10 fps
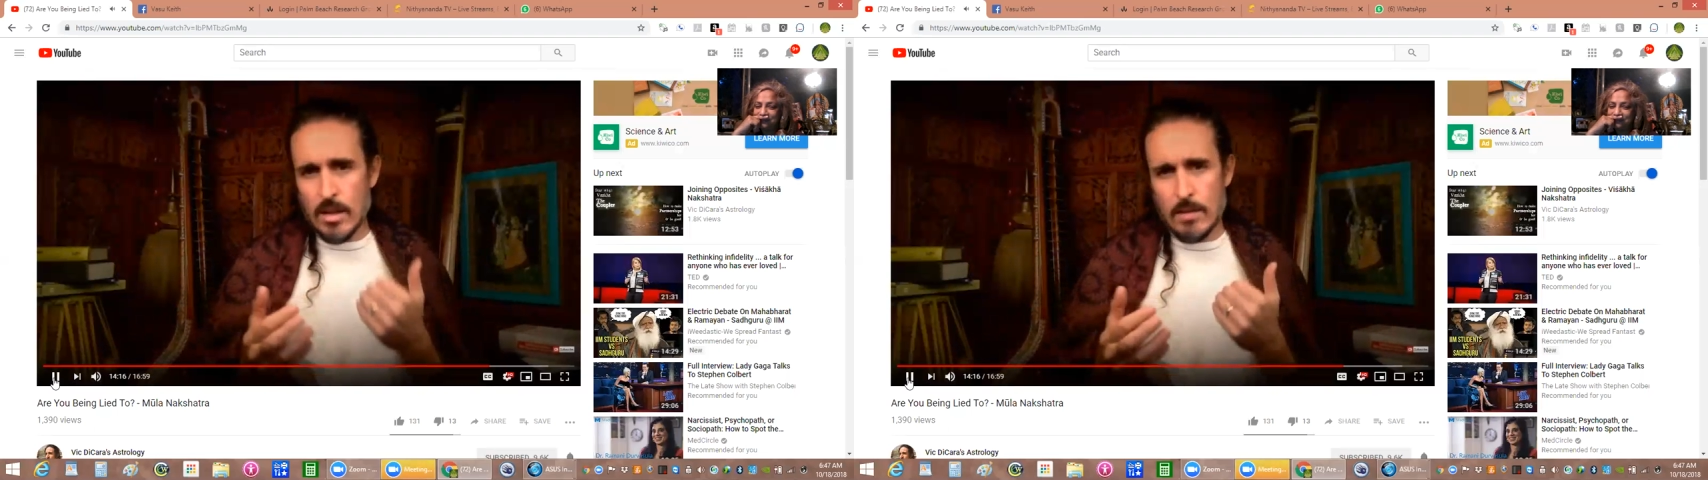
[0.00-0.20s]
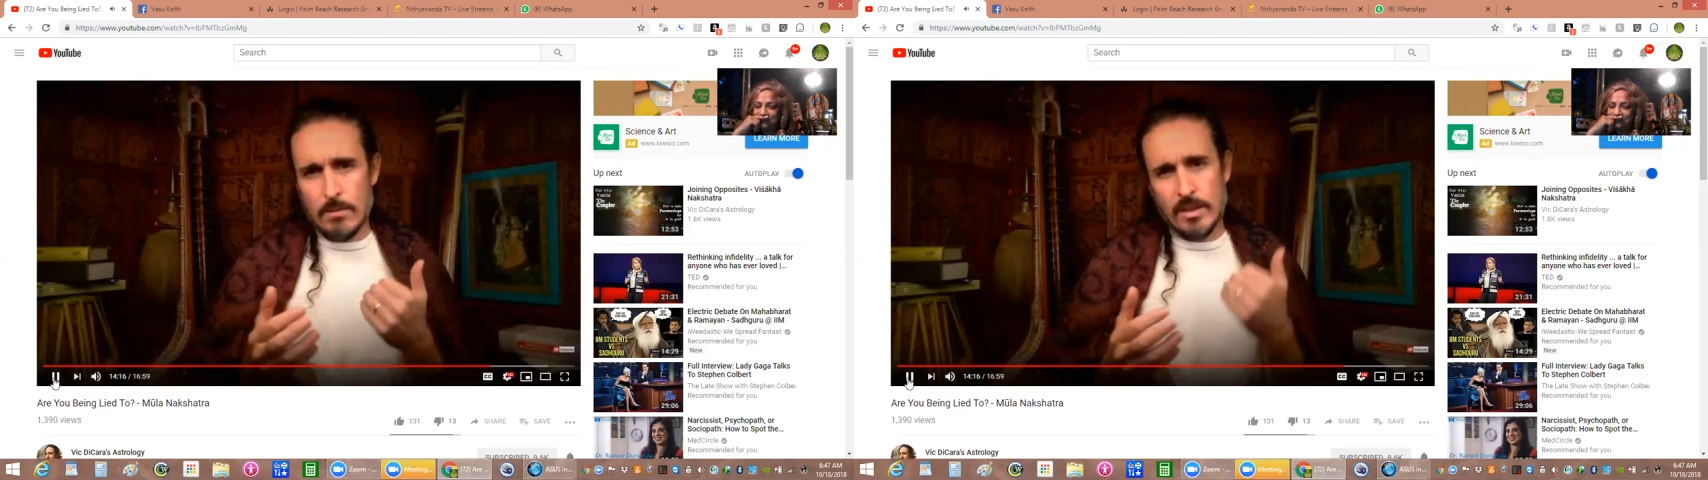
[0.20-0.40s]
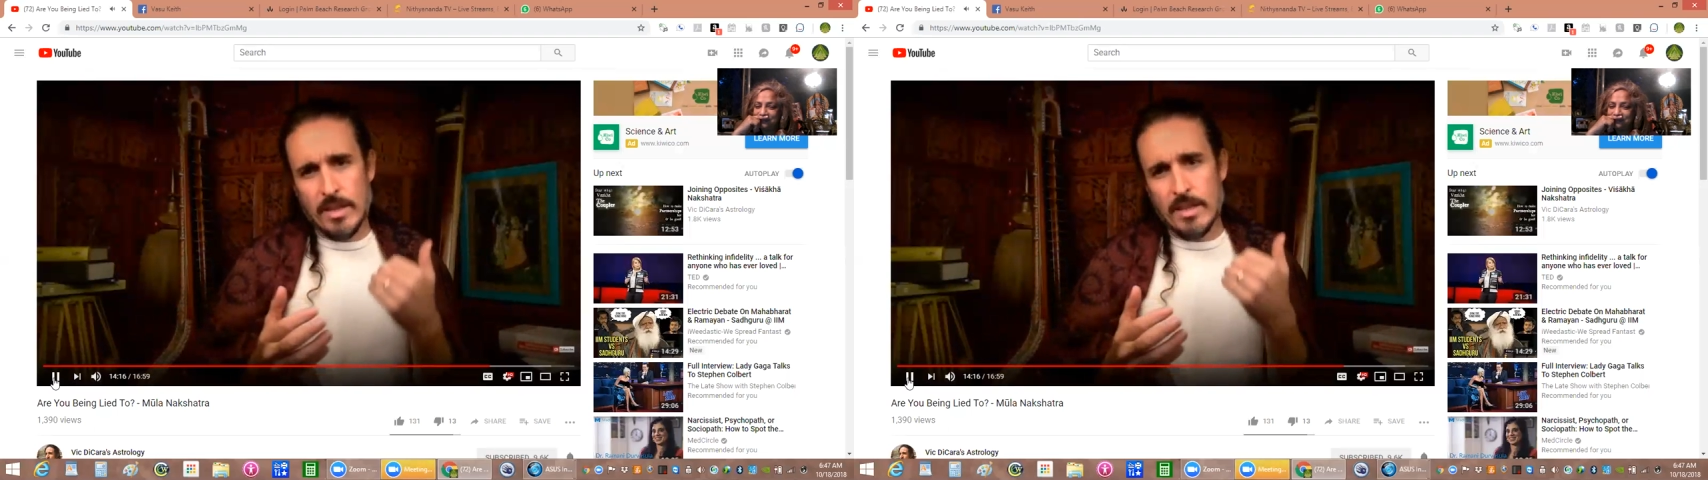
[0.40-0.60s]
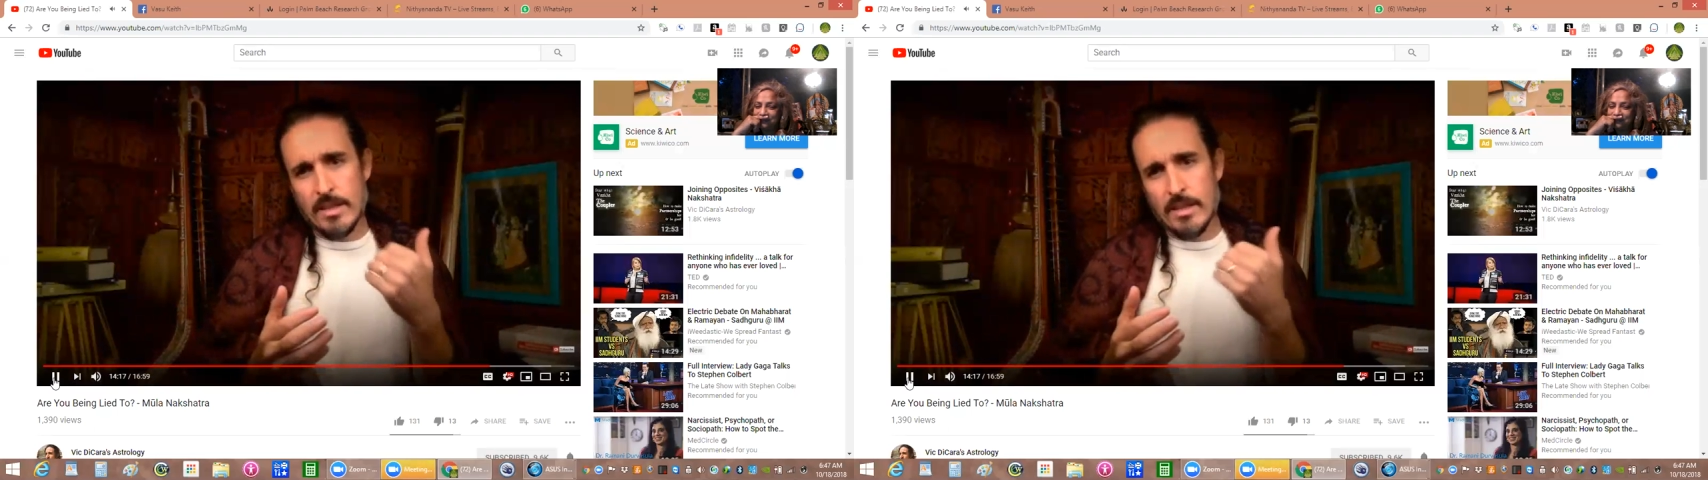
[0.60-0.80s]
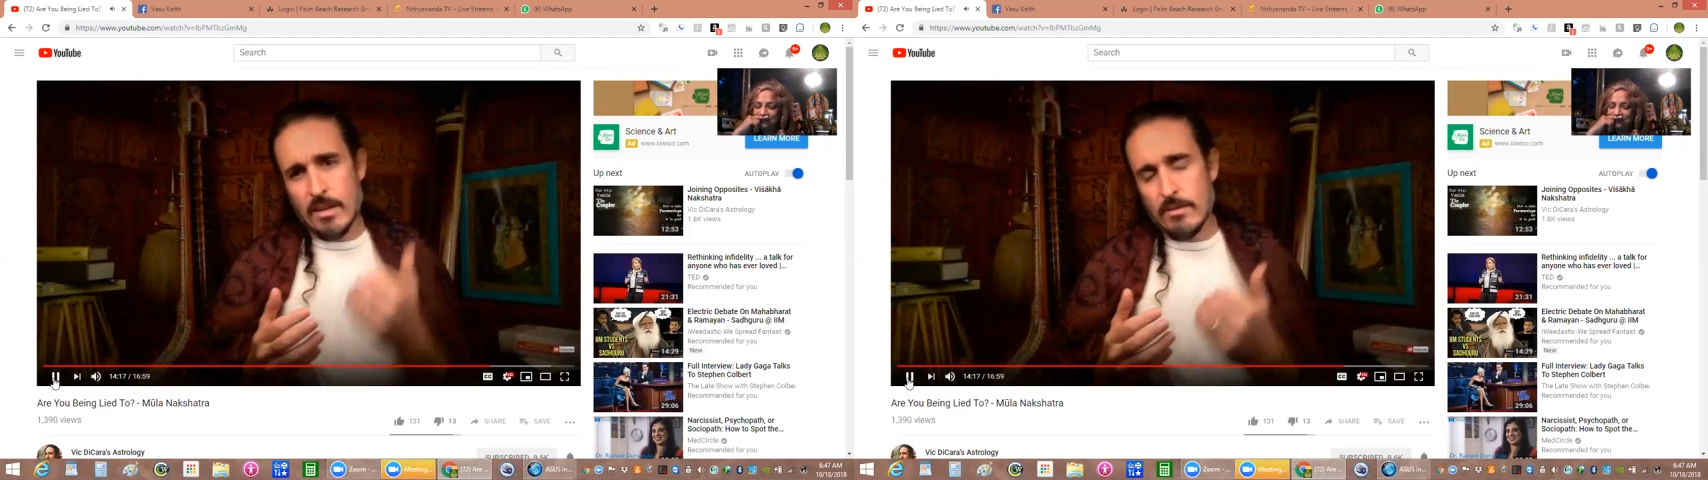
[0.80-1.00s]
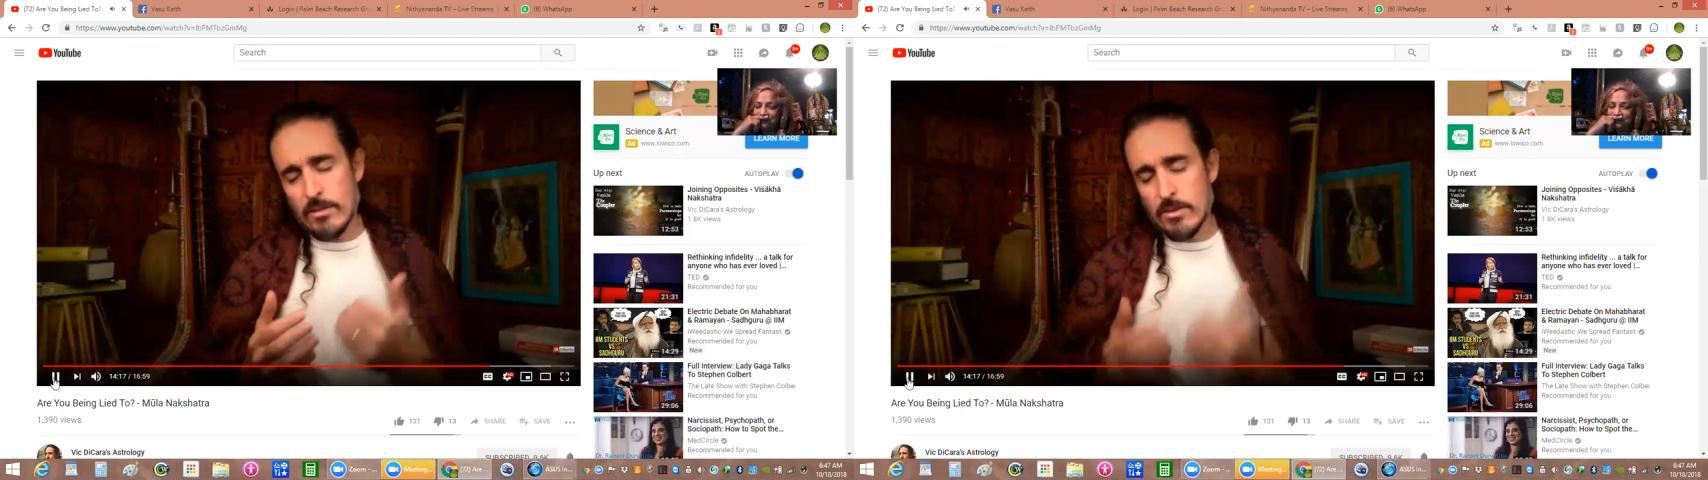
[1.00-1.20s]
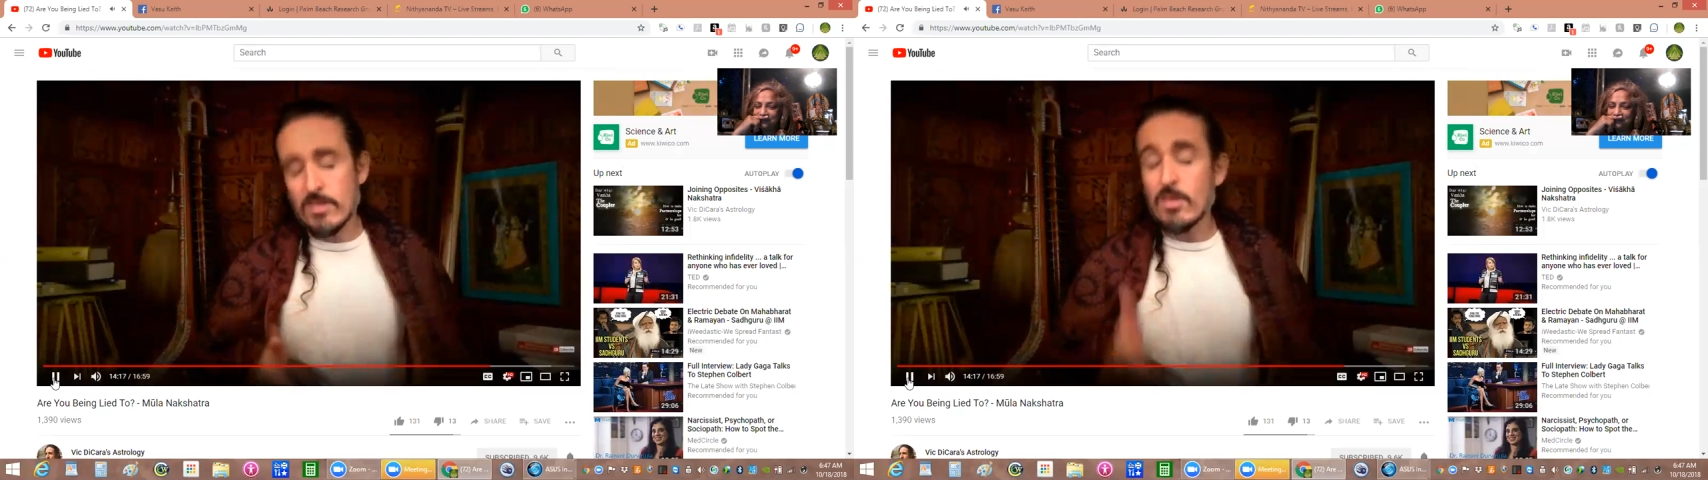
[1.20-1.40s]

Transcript: complicated, convoluted.